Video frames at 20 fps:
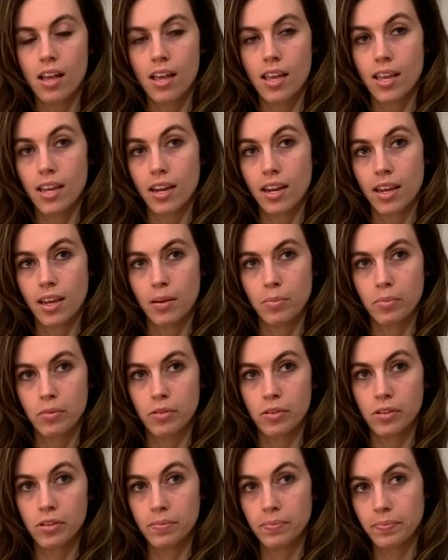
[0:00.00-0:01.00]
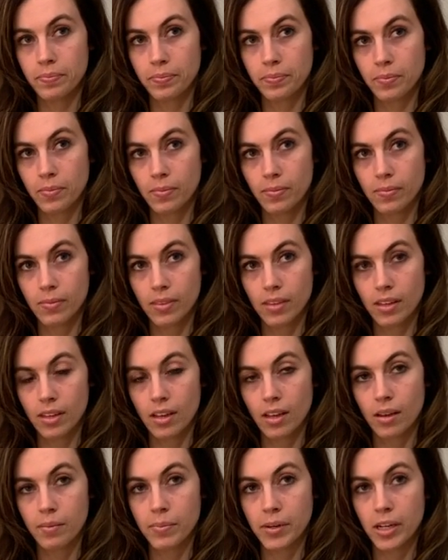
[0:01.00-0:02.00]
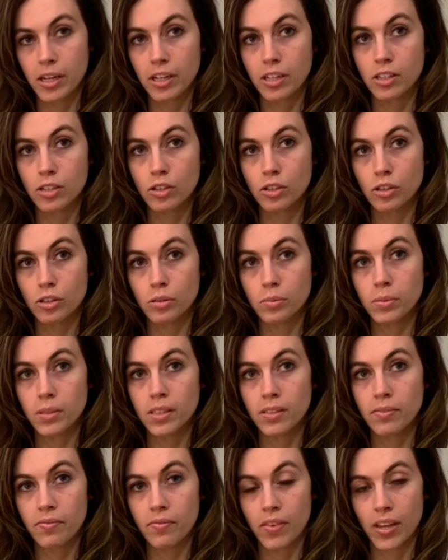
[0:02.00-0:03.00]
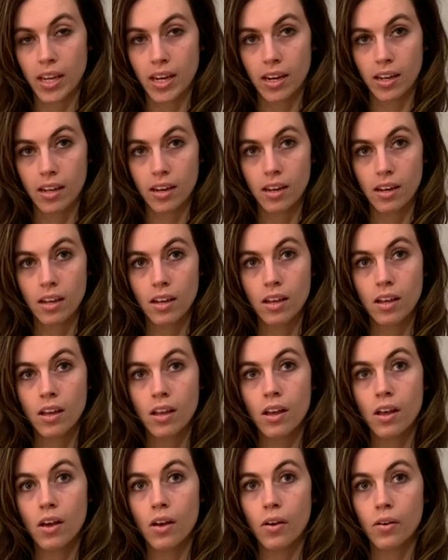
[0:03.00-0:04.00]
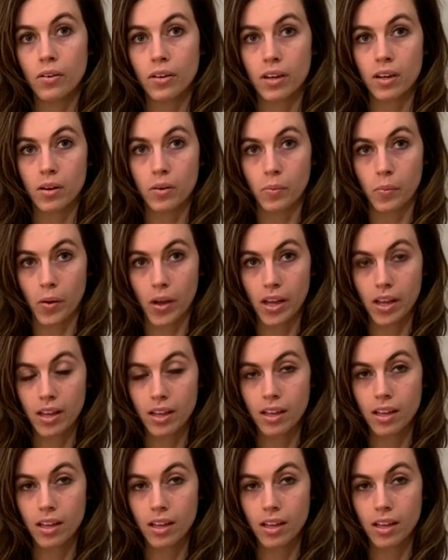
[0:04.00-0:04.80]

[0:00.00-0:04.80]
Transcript: In April, American troops invaded Okinawa,